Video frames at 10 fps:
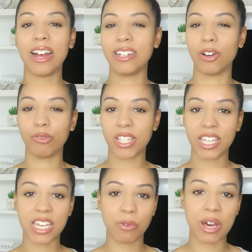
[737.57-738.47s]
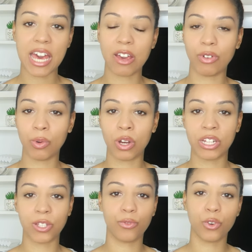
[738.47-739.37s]
I'd love to hear where
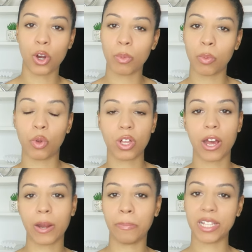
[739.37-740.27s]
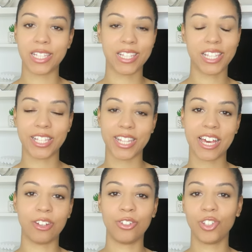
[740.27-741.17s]
everyone is from and what kind of businesses
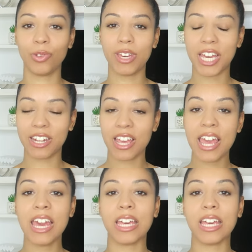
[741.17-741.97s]
they are doing.